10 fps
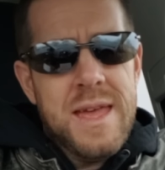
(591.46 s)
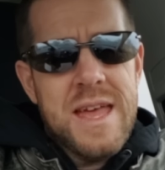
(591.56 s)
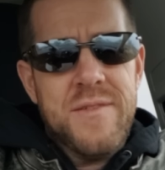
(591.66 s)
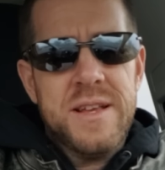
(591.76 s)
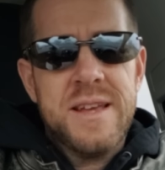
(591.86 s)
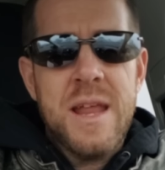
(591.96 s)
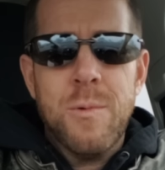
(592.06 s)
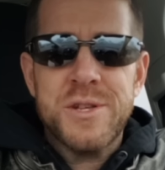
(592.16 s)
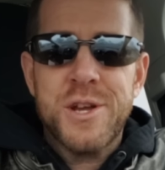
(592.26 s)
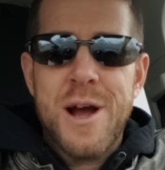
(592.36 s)
If he said he
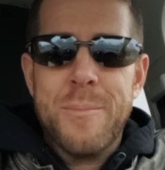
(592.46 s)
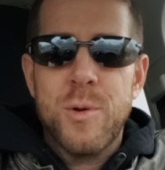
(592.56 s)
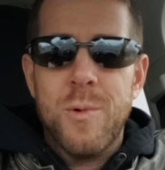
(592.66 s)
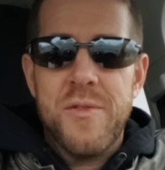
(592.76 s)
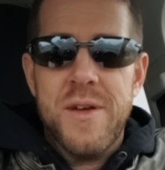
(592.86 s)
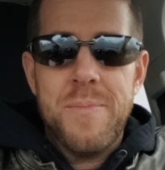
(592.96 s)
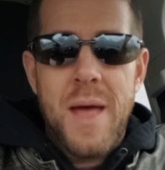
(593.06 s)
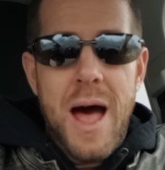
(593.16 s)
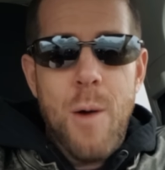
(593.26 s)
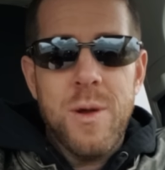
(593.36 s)
wasn't comfortable with it,
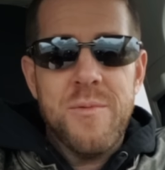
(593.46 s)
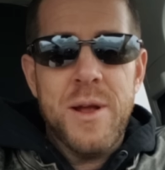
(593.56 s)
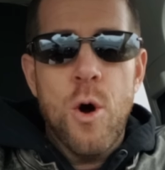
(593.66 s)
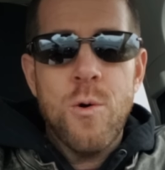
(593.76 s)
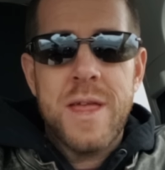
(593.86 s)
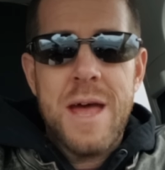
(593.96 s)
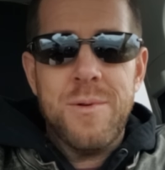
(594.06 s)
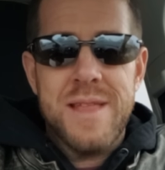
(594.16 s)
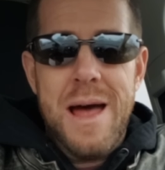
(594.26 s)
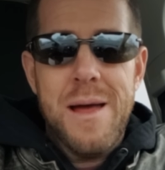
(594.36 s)
I would have been okay
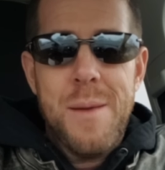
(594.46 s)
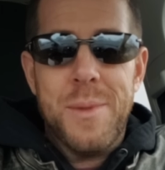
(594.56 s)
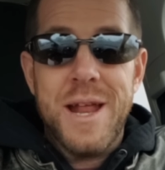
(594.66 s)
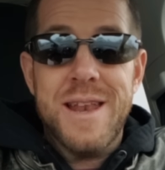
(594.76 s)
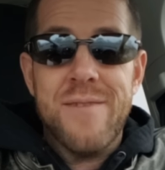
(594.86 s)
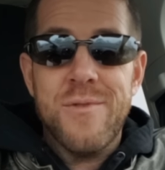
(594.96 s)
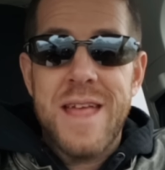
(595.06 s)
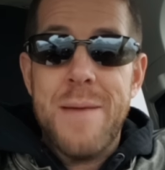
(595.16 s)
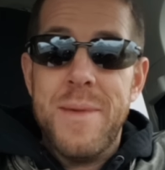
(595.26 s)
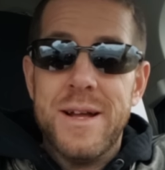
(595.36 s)
with that, but he never
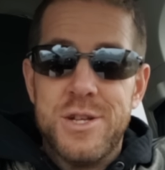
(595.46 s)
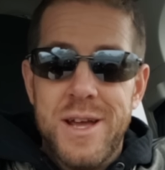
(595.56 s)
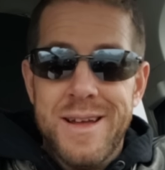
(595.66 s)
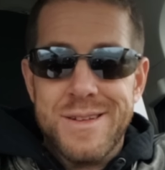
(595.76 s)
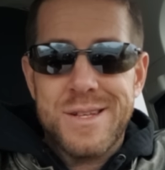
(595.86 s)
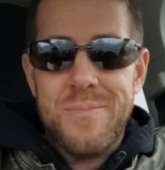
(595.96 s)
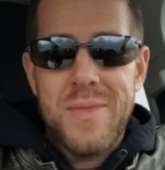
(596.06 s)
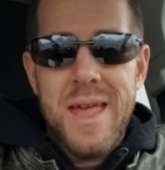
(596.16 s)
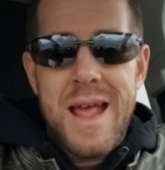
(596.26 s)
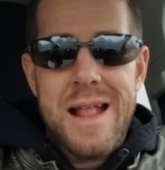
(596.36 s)
gave me a chance.
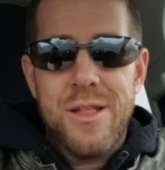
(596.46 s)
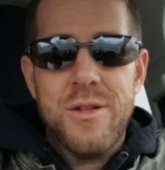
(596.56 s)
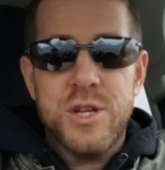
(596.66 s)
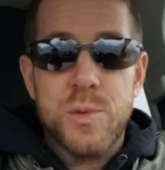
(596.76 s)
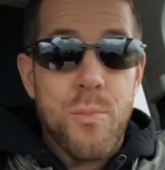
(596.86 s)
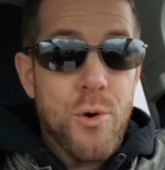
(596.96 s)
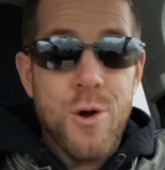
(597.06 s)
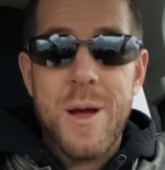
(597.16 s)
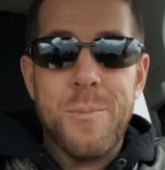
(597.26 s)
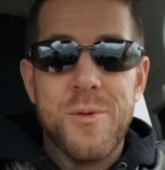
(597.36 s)
He literally just
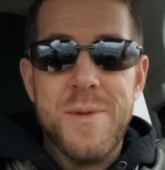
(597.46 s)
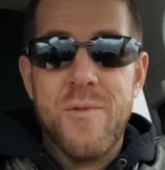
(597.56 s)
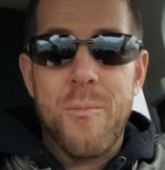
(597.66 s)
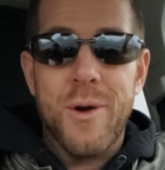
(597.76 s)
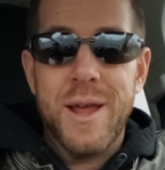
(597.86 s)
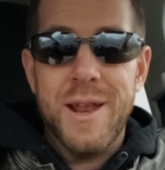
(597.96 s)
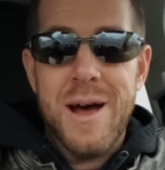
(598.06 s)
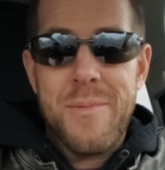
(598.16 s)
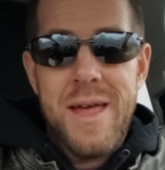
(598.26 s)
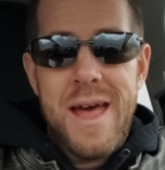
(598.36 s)
broke up with me for bringing it
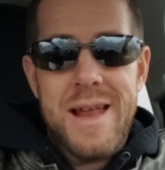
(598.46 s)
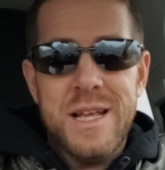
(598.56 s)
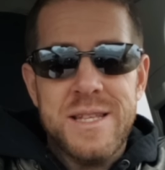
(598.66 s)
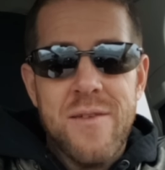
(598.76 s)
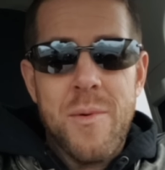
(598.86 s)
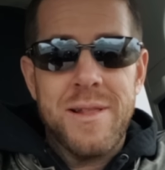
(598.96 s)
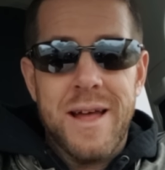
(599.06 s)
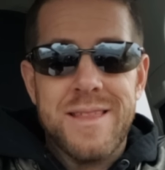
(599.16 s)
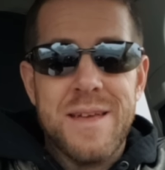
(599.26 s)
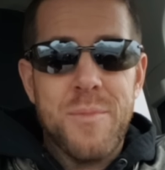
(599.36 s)
up, and he's never been
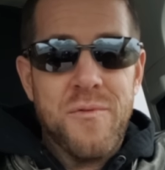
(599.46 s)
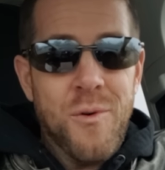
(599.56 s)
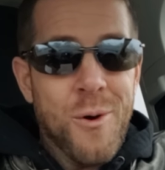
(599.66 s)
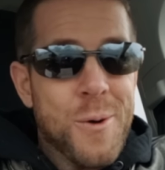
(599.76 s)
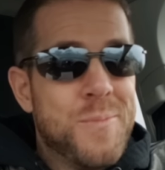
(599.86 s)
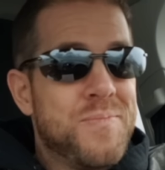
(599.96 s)
like that before.